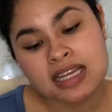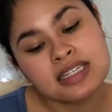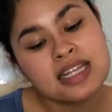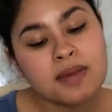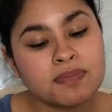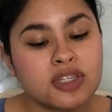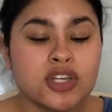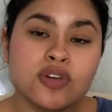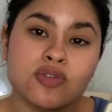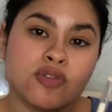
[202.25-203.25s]
step
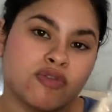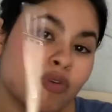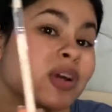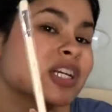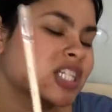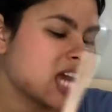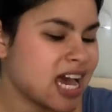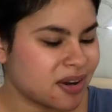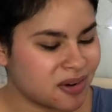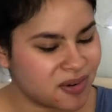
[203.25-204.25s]
2 for the
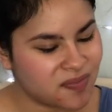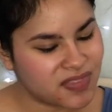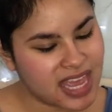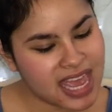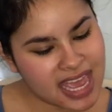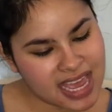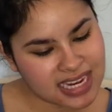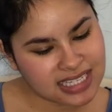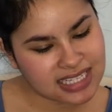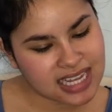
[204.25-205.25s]
shadow,
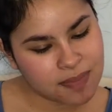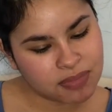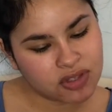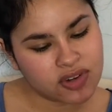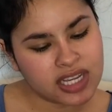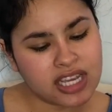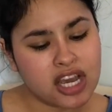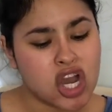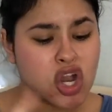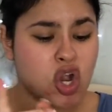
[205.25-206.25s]
and step
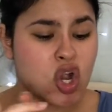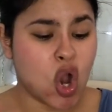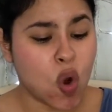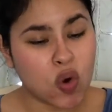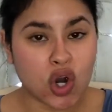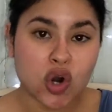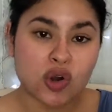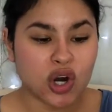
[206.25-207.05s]
3, go girl